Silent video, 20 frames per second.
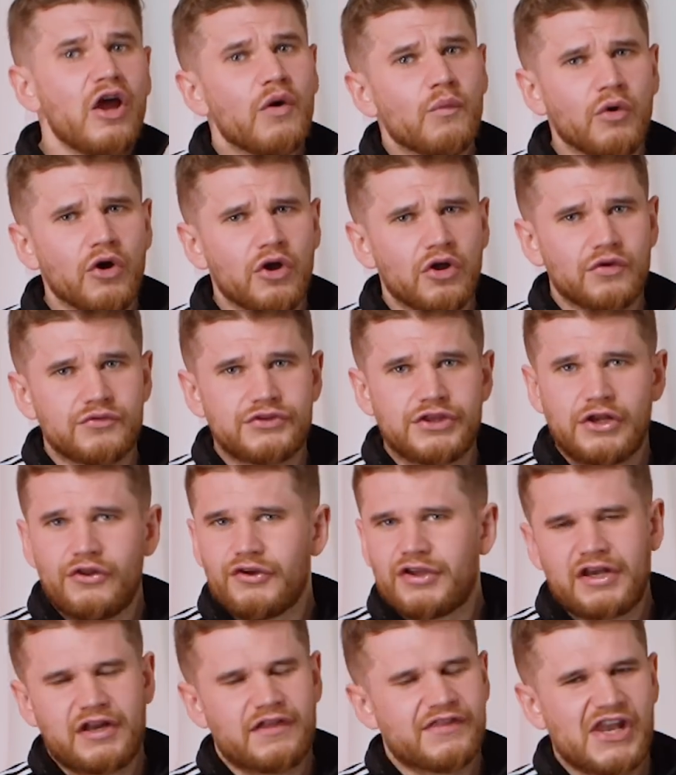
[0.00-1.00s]
Well, you're
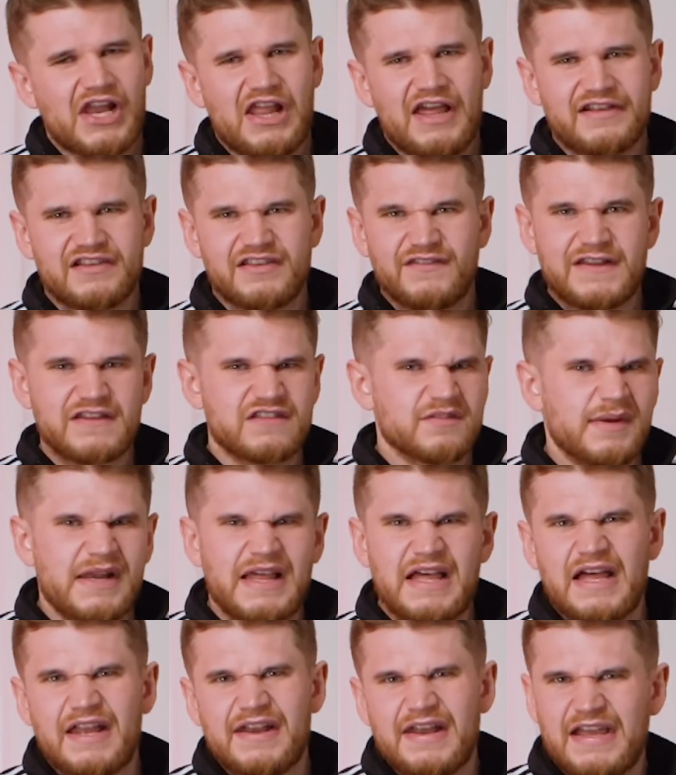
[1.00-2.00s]
looking at the likes of Inter
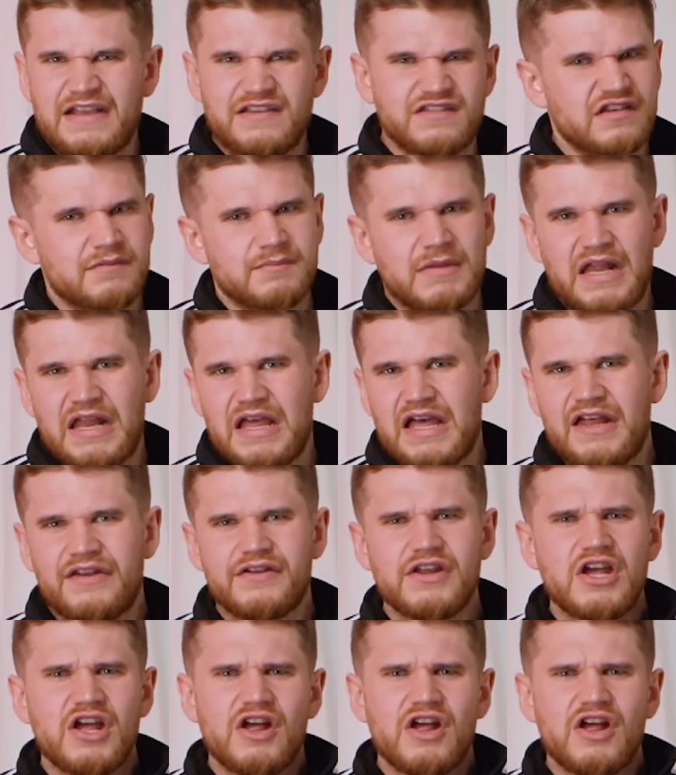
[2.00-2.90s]
Milan, AC Milan.